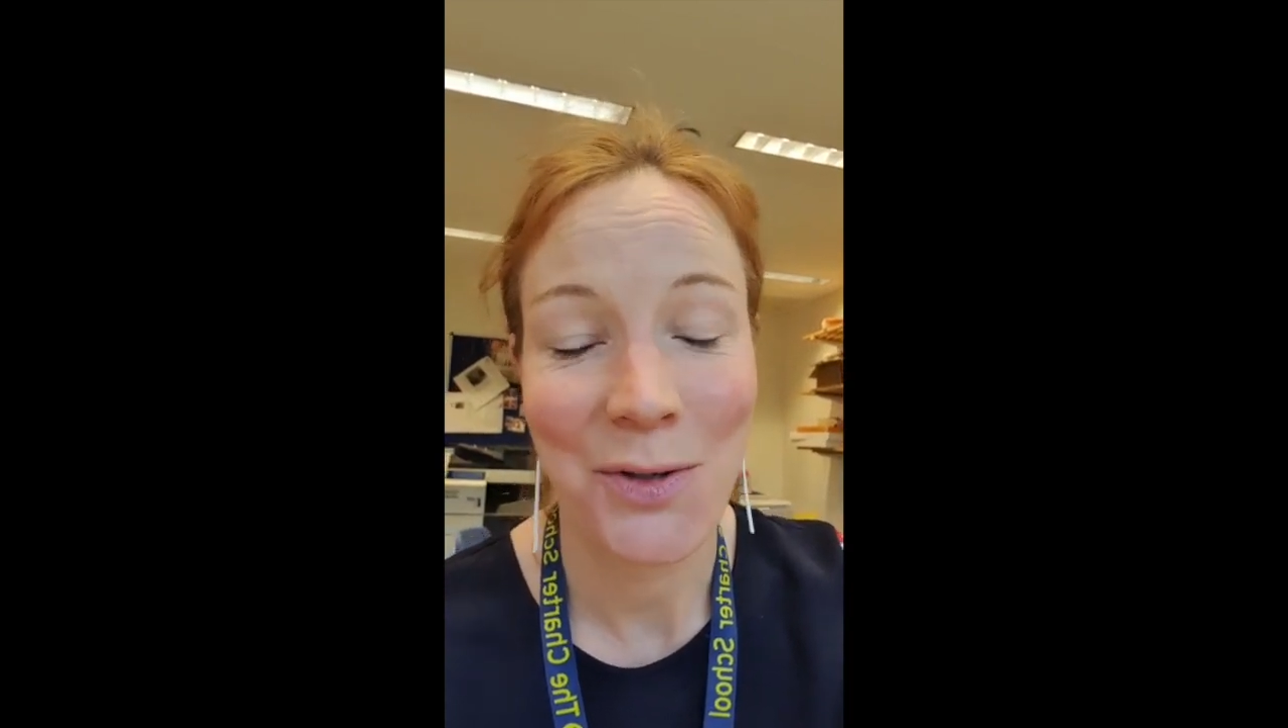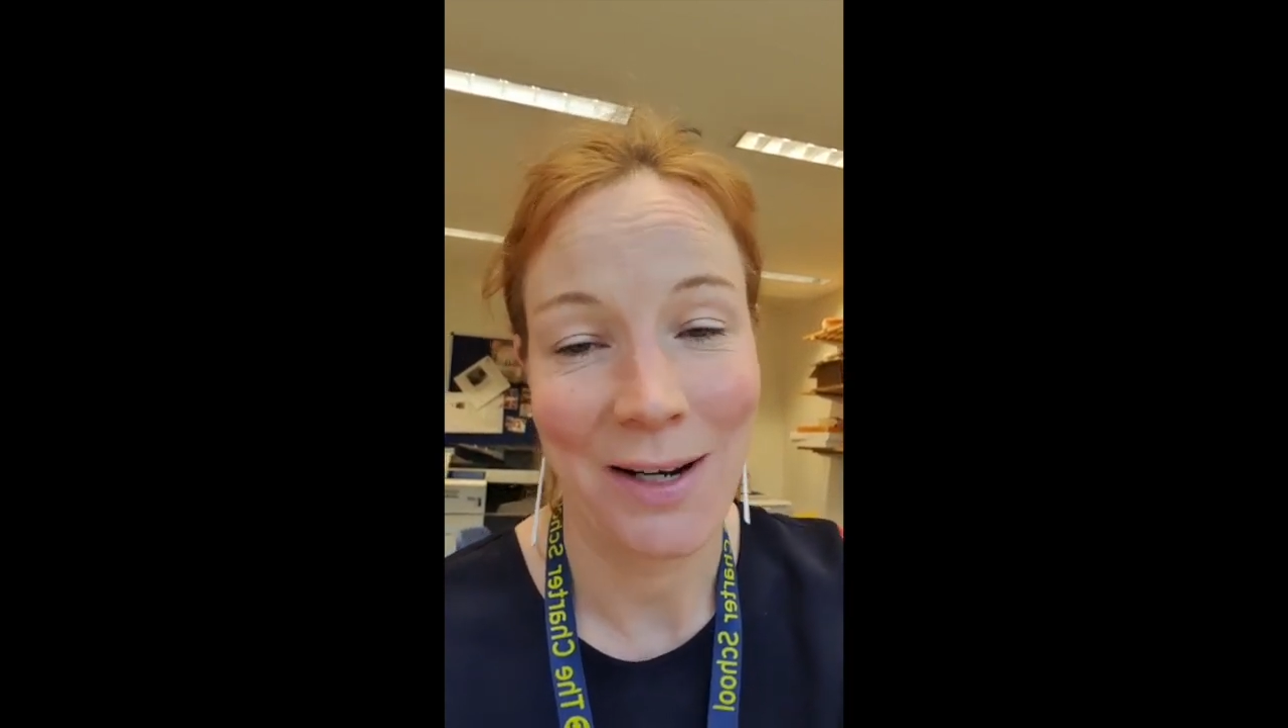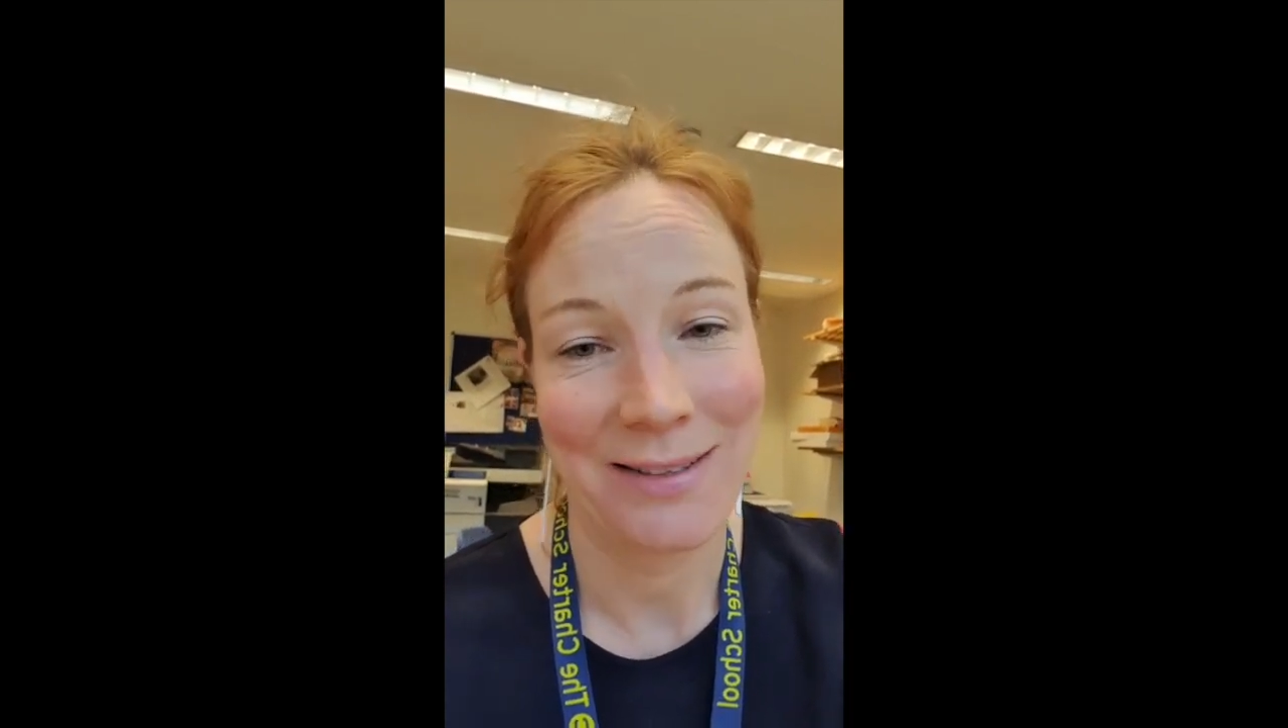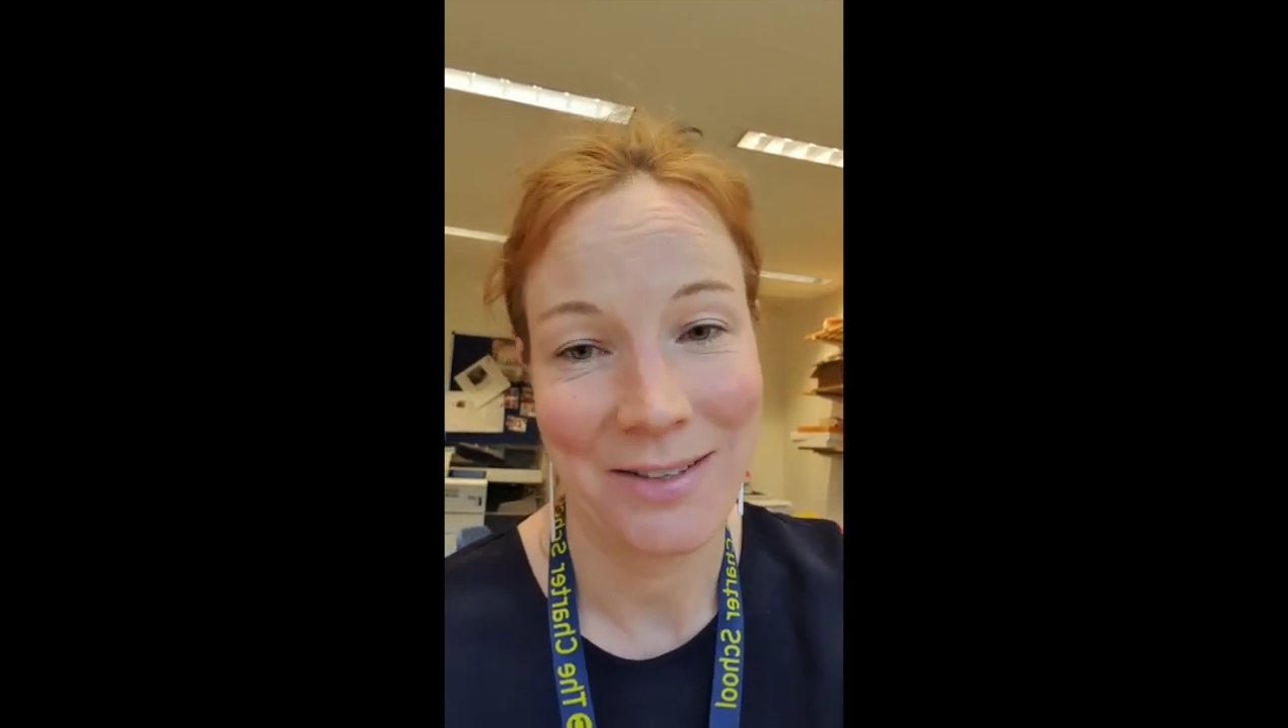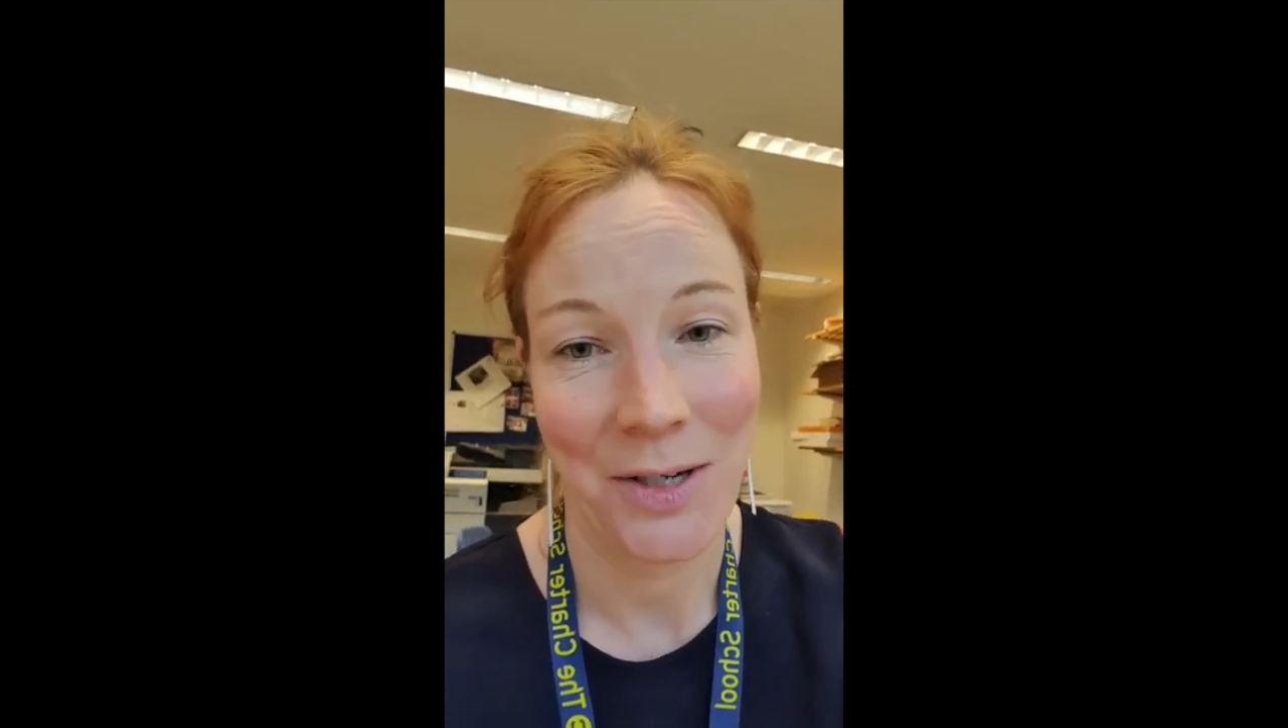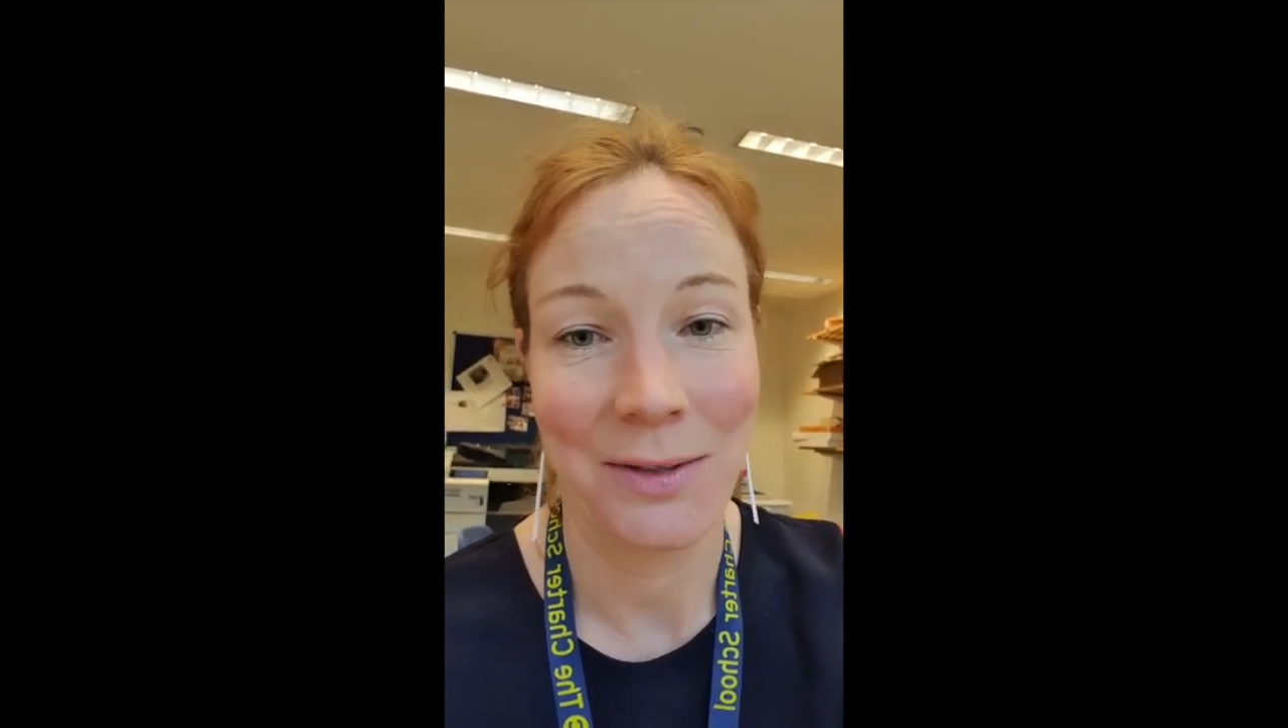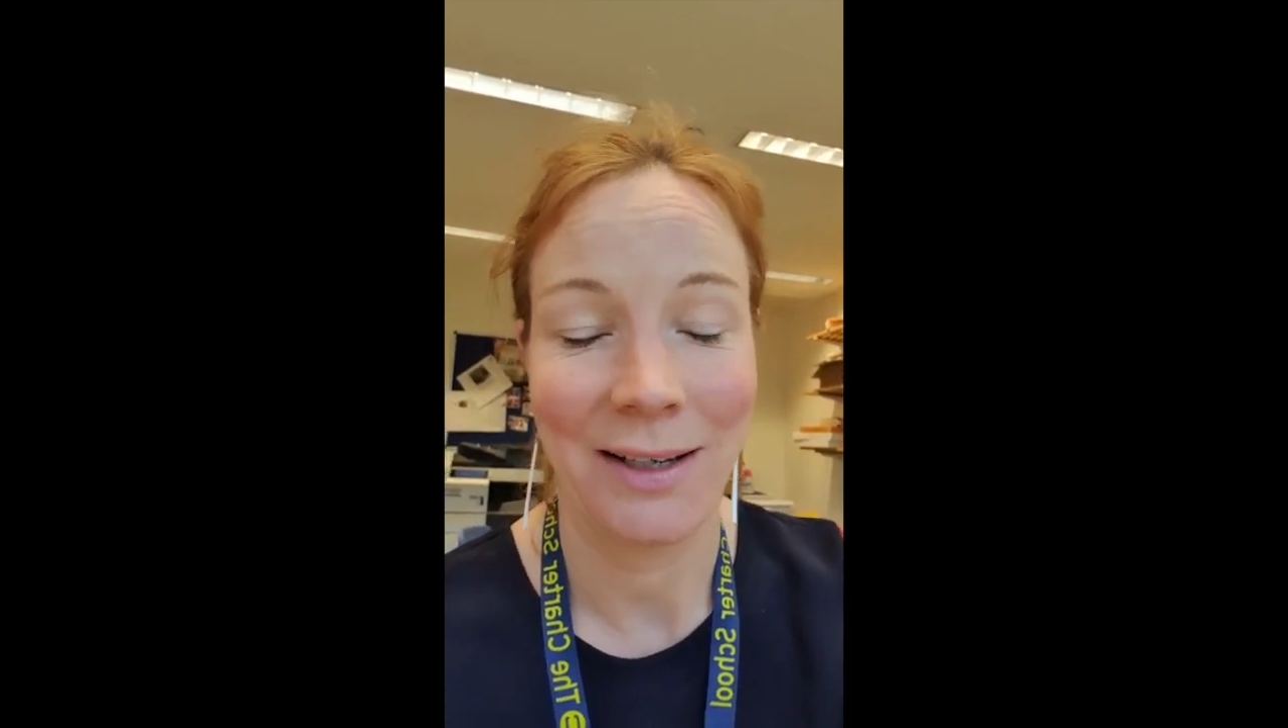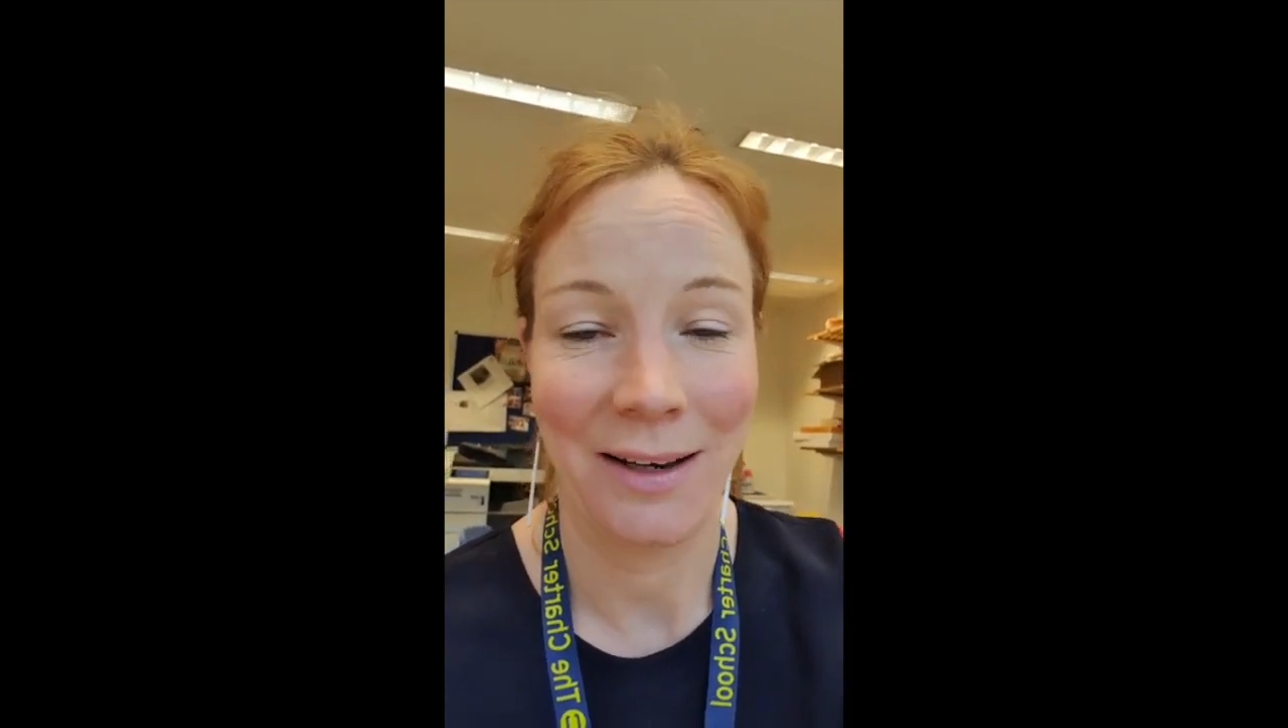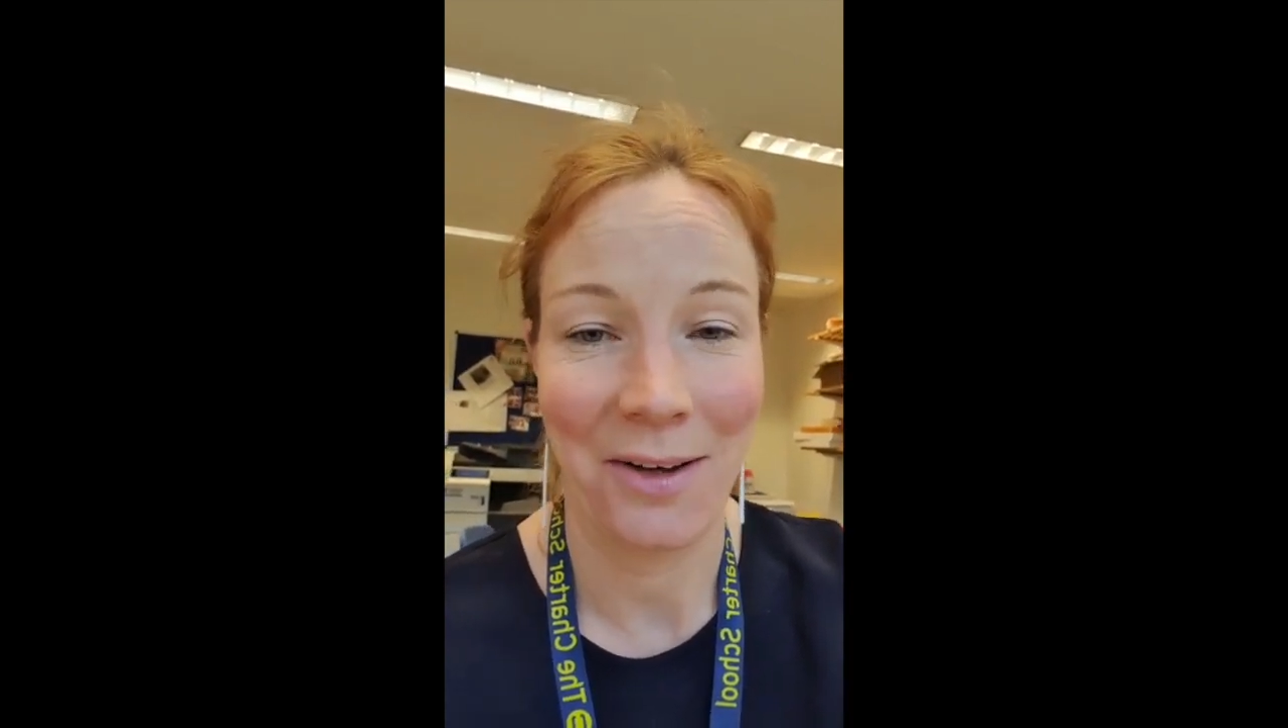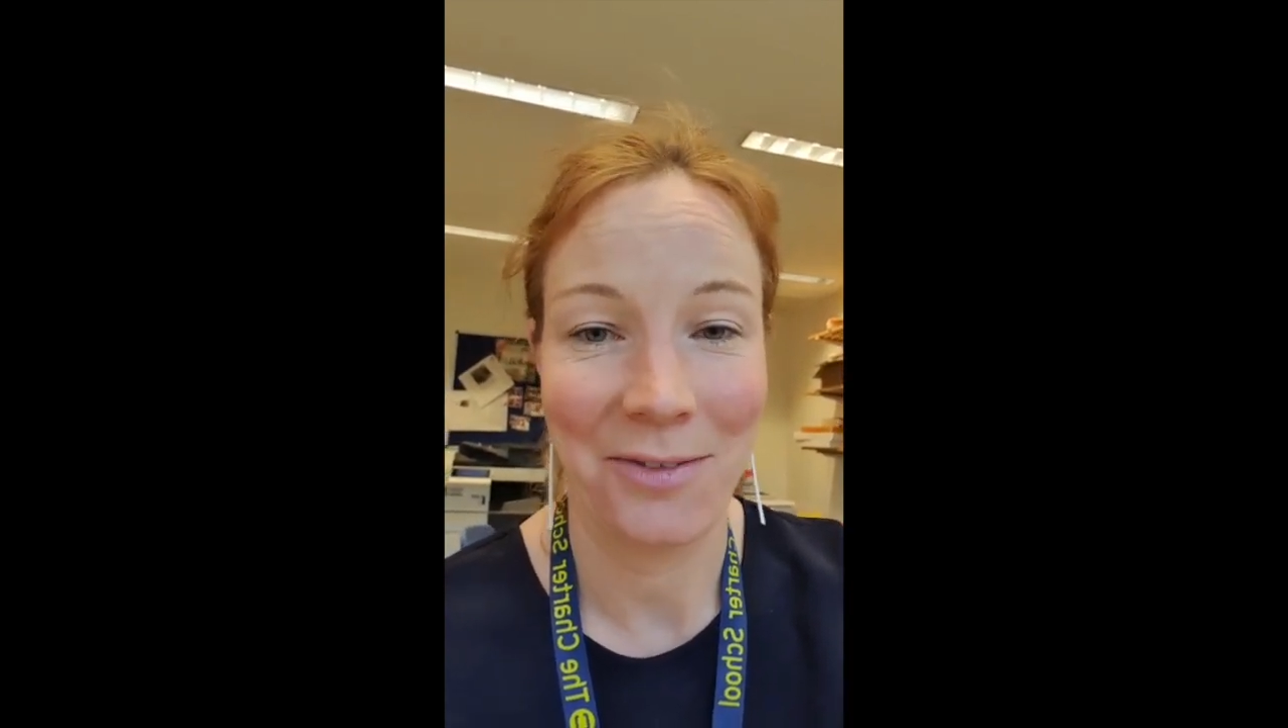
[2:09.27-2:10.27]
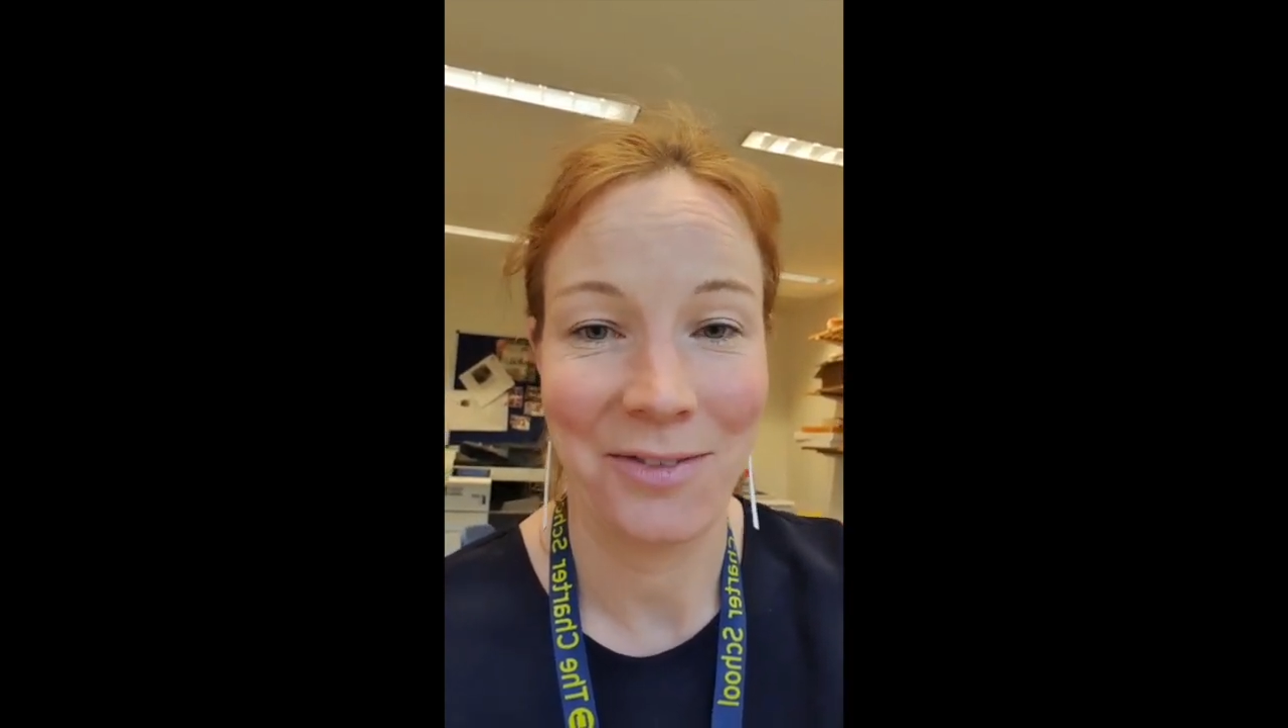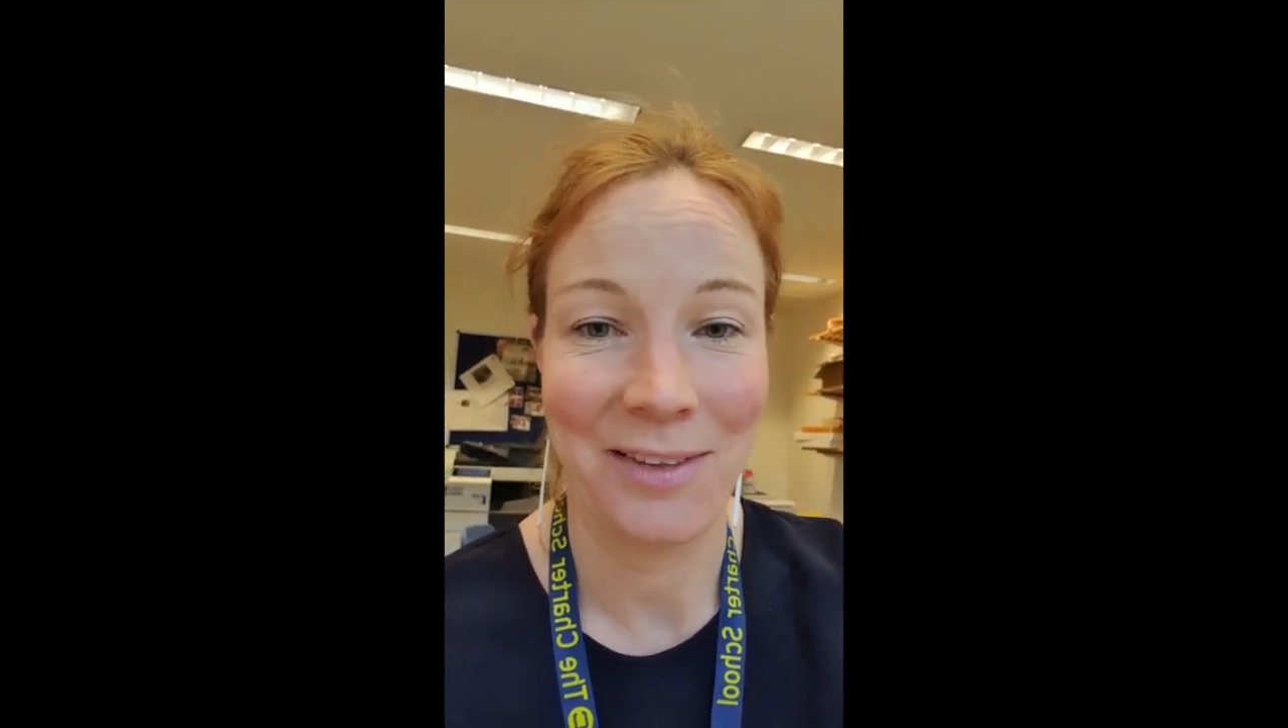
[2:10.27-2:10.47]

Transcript: gratitude and love